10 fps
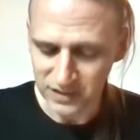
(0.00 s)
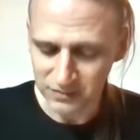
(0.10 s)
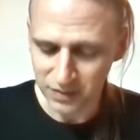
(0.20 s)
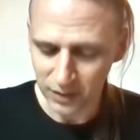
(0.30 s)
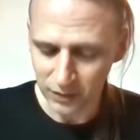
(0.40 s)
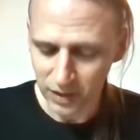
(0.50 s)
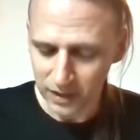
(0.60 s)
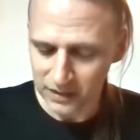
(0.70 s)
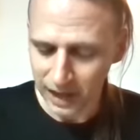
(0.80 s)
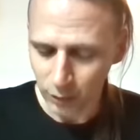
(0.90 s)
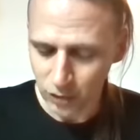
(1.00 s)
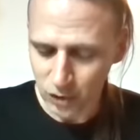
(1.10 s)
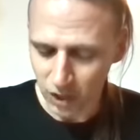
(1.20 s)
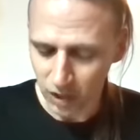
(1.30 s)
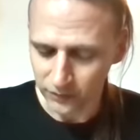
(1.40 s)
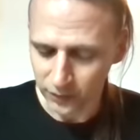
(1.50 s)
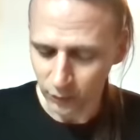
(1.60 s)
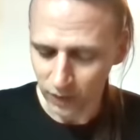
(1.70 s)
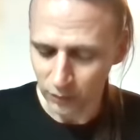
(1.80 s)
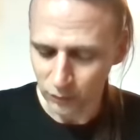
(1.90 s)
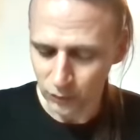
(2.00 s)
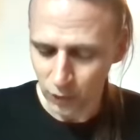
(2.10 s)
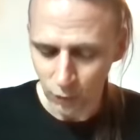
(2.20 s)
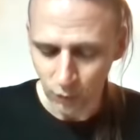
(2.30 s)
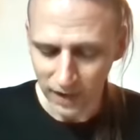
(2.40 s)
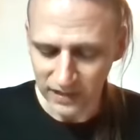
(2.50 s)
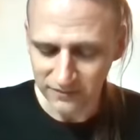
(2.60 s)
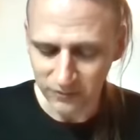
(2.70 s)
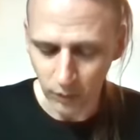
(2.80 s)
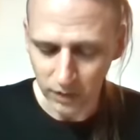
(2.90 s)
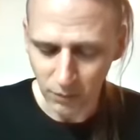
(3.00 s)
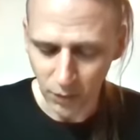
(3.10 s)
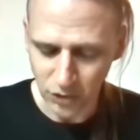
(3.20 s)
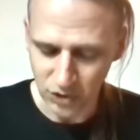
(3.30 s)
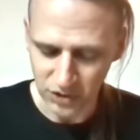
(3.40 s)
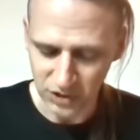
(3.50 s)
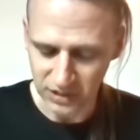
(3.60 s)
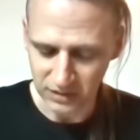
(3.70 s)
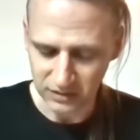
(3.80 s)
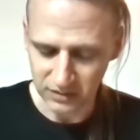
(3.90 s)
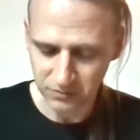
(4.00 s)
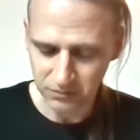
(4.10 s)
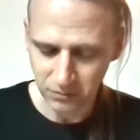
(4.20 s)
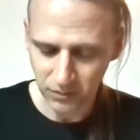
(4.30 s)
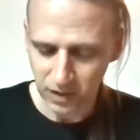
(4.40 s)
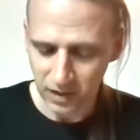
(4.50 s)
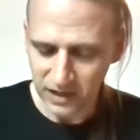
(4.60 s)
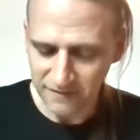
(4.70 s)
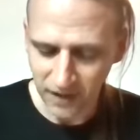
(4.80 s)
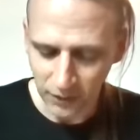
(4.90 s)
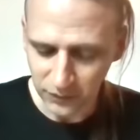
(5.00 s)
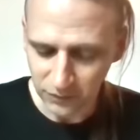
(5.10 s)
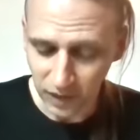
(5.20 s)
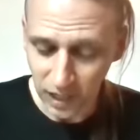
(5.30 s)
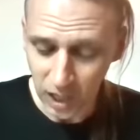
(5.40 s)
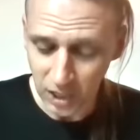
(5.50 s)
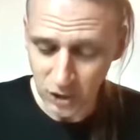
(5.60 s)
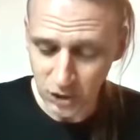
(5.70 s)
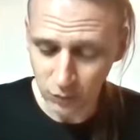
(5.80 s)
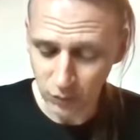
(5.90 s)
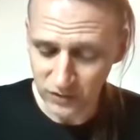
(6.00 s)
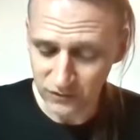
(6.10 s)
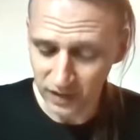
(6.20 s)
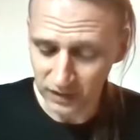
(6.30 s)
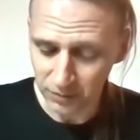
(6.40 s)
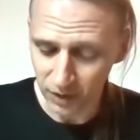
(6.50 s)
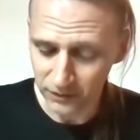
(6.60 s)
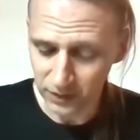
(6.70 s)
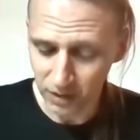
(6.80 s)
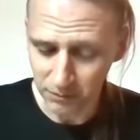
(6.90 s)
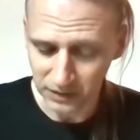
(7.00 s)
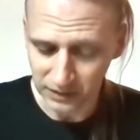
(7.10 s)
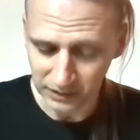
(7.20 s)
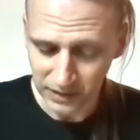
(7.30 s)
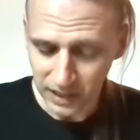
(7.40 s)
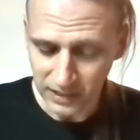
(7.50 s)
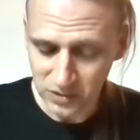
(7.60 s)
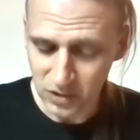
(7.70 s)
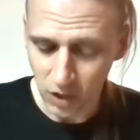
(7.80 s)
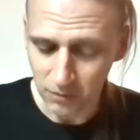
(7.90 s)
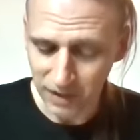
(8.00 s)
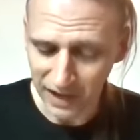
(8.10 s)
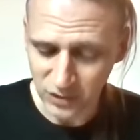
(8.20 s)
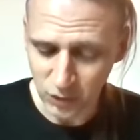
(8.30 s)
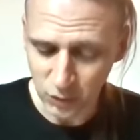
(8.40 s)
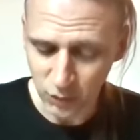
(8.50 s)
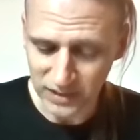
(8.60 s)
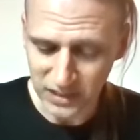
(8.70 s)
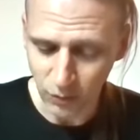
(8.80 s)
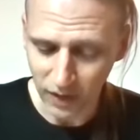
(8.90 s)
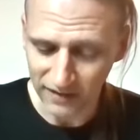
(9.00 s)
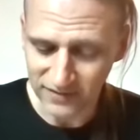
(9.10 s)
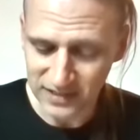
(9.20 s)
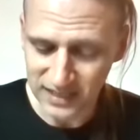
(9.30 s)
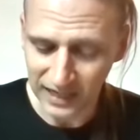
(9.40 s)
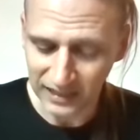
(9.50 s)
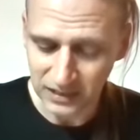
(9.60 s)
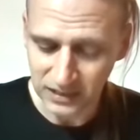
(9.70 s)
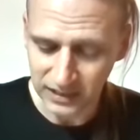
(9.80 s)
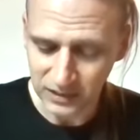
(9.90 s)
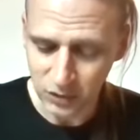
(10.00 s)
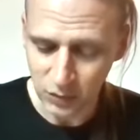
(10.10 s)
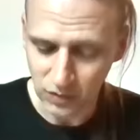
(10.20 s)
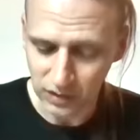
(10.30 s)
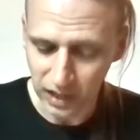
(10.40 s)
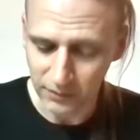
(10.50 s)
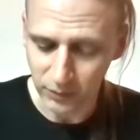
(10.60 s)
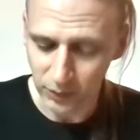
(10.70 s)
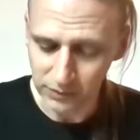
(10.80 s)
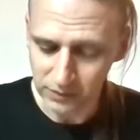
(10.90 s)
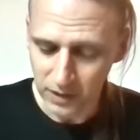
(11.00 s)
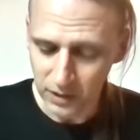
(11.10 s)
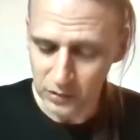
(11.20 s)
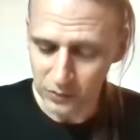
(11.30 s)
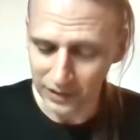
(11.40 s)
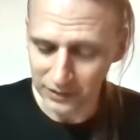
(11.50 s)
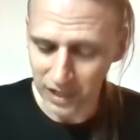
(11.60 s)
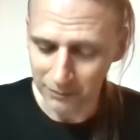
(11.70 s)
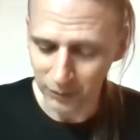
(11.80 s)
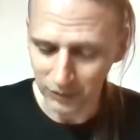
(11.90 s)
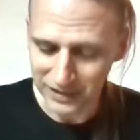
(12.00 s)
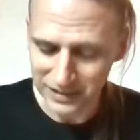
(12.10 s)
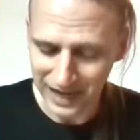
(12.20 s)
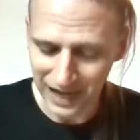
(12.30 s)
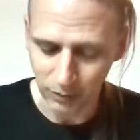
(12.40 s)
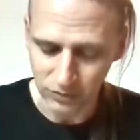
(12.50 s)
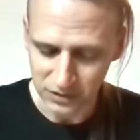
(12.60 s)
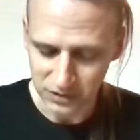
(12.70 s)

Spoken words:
his spear couched on the ground, ready for emergencies. He felt the hush which fell upon the company and saw Master Twitty wave silently to the Limerer to uncouple his hound.